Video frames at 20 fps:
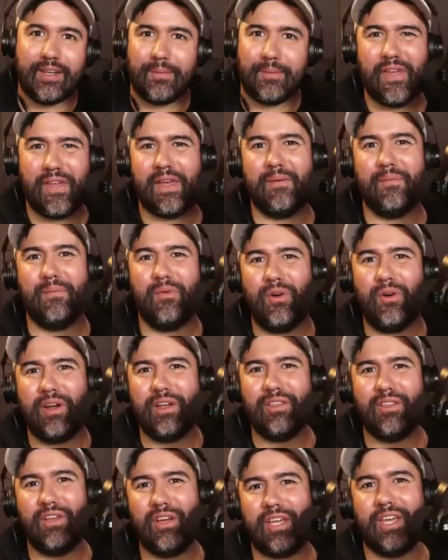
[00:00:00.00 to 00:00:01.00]
But the more I
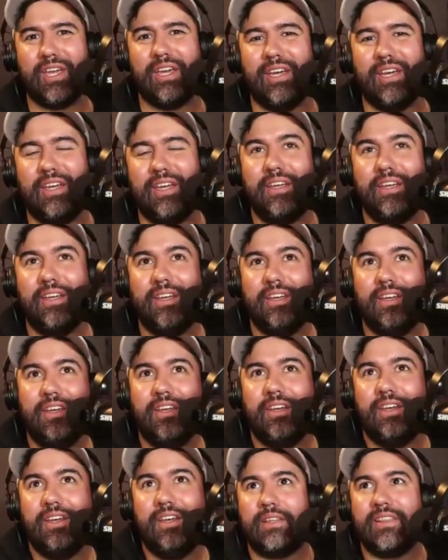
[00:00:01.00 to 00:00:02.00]
look at
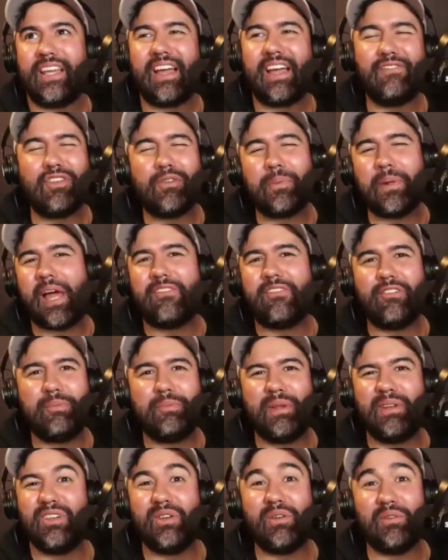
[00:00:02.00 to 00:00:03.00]
like I've just
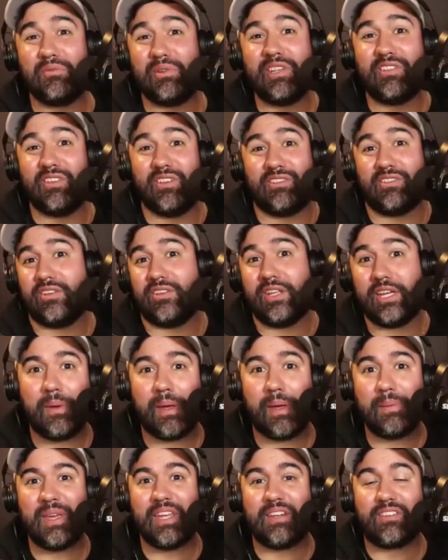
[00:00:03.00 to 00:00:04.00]
been doing research on like
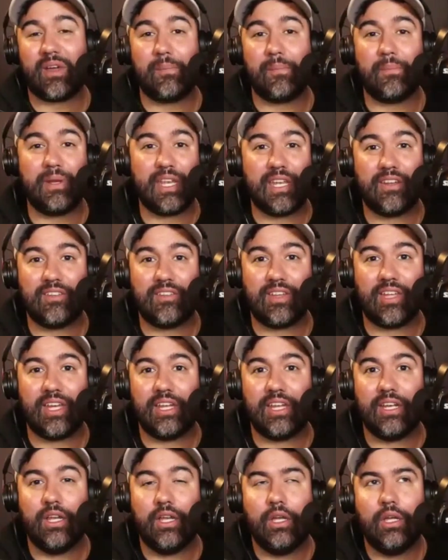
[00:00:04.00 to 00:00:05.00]
maybe it's companies that